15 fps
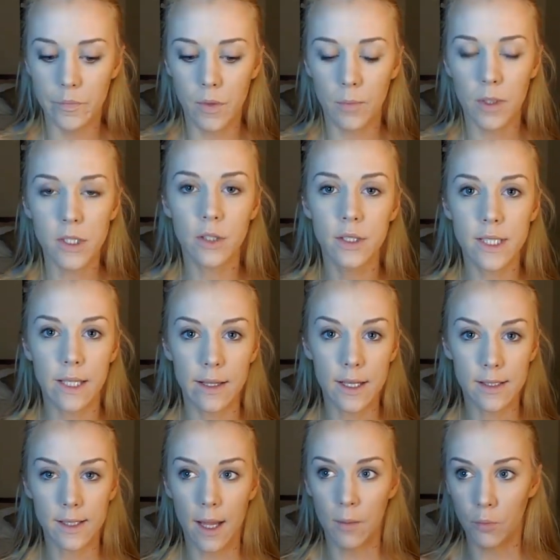I'm also going to take that
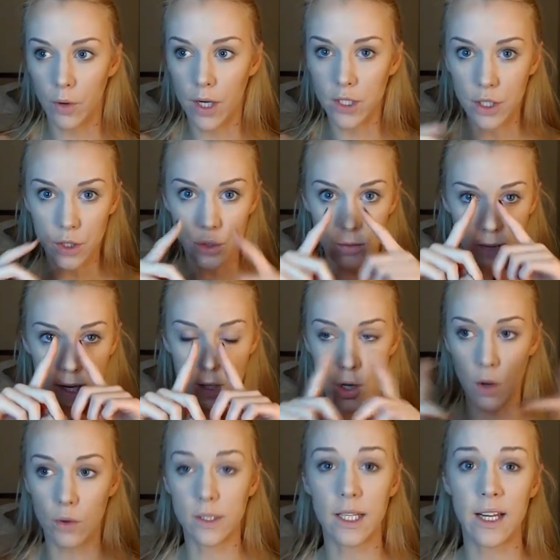same brush and do my
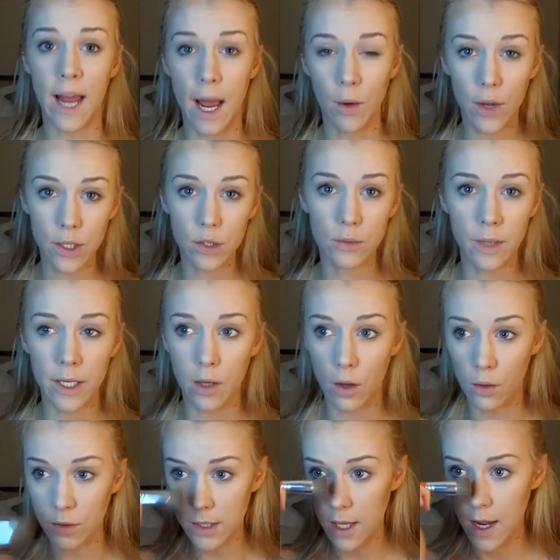nose, and how I do my
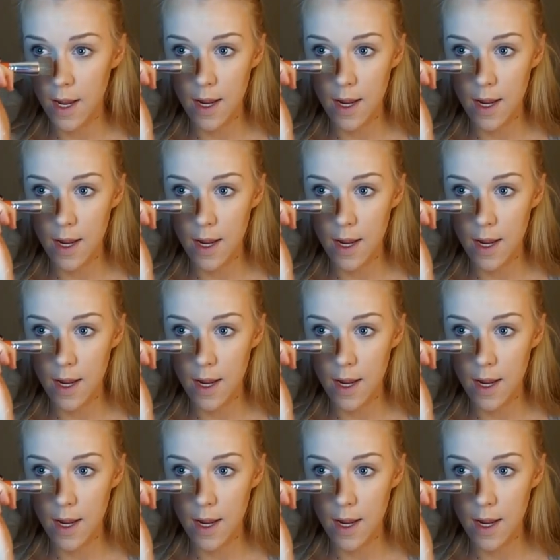nose